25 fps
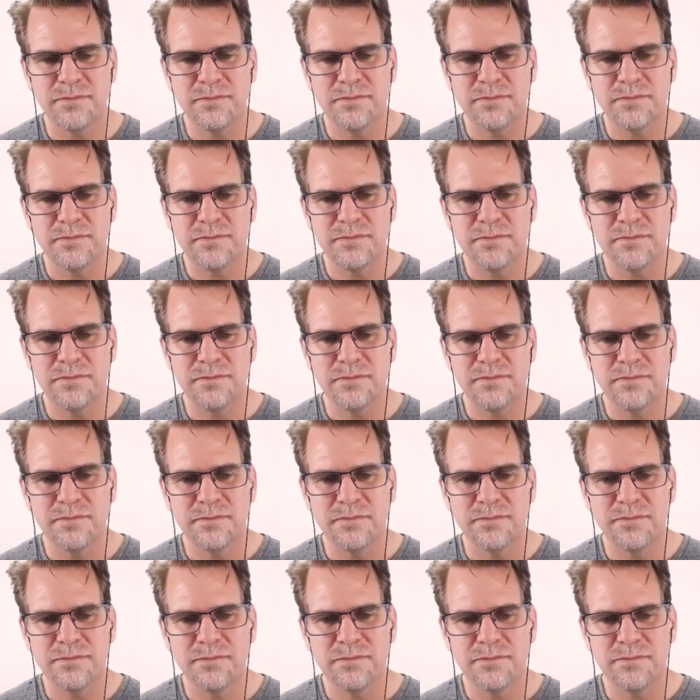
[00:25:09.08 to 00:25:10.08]

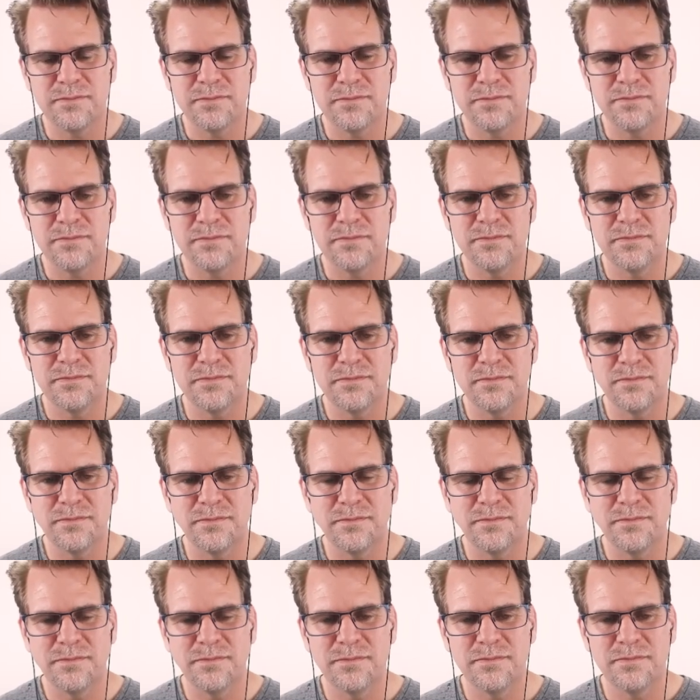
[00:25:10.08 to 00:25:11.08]

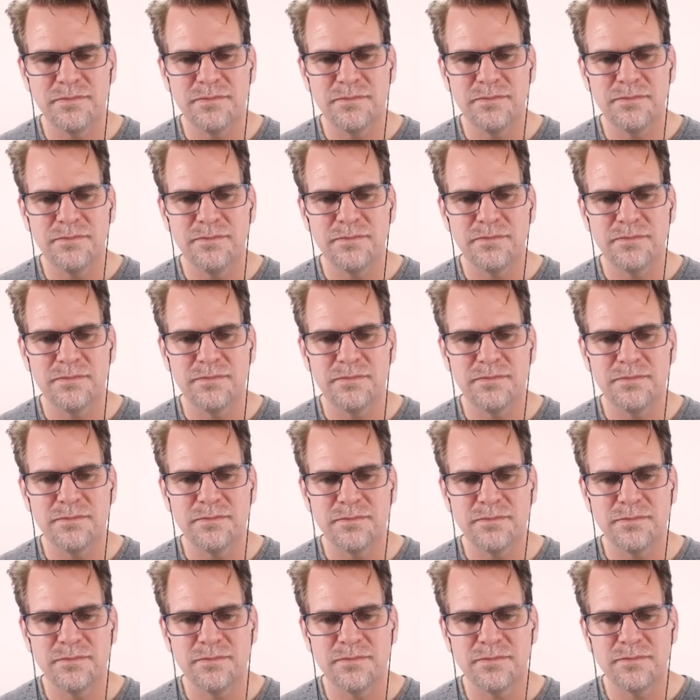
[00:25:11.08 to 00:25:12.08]

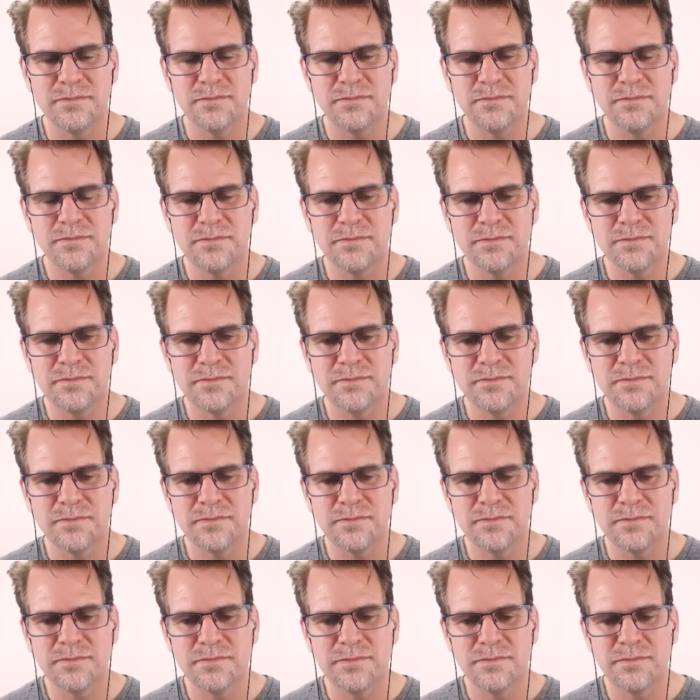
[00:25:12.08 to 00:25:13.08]

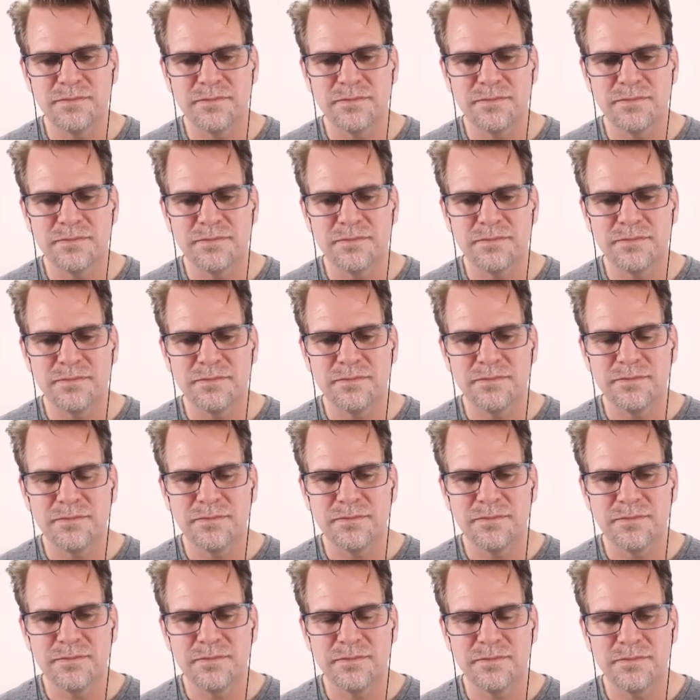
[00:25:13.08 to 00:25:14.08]

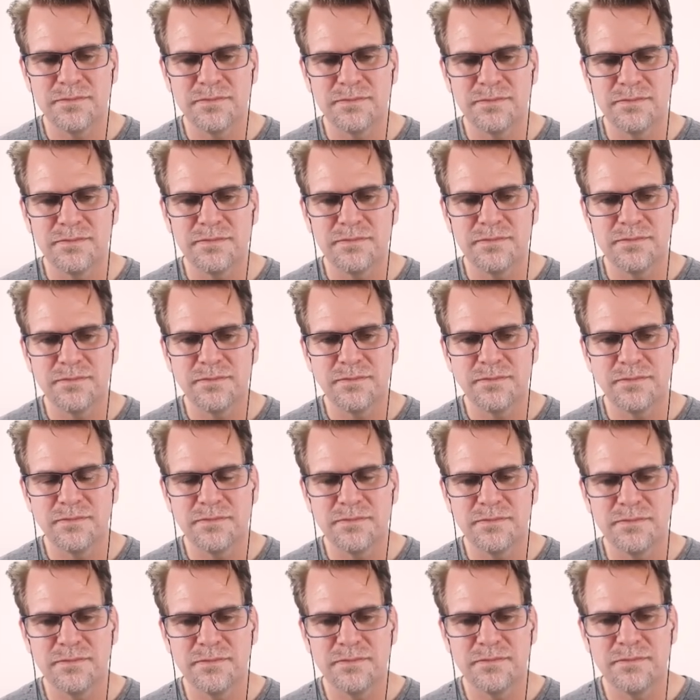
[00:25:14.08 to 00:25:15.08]

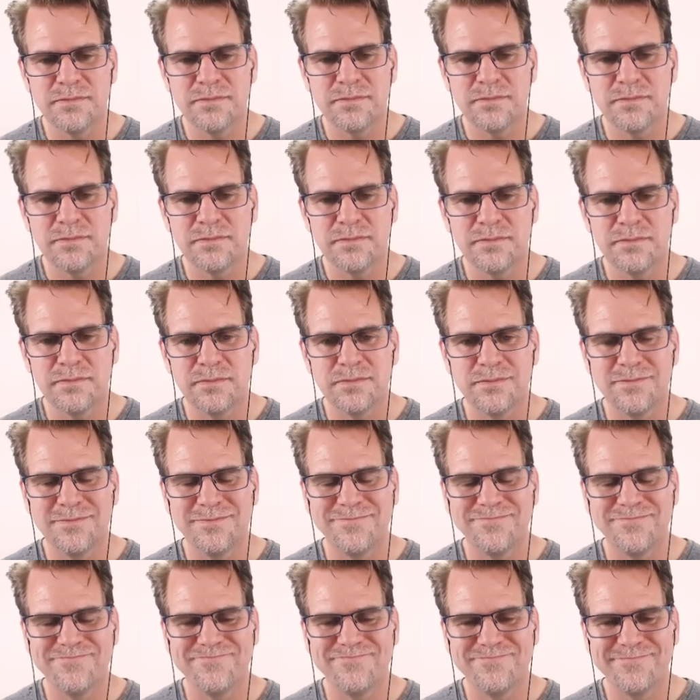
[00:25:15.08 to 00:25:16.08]

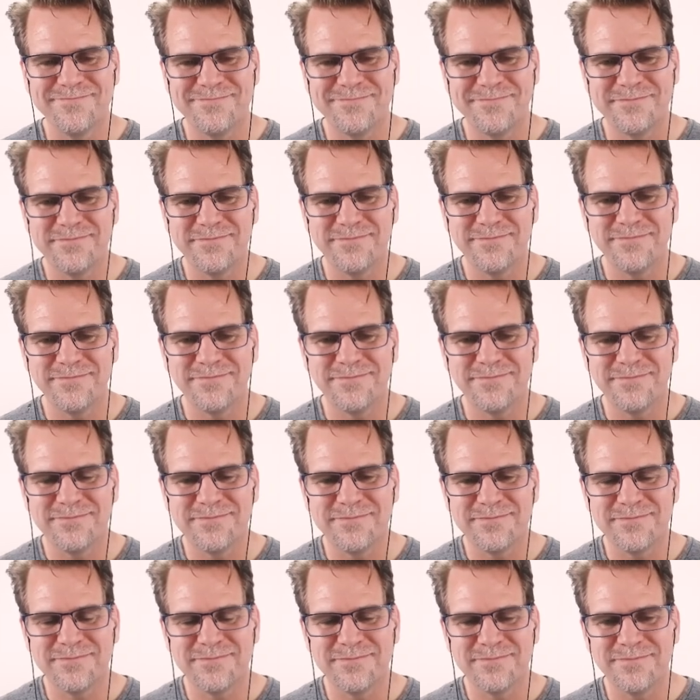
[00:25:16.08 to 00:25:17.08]
(silent)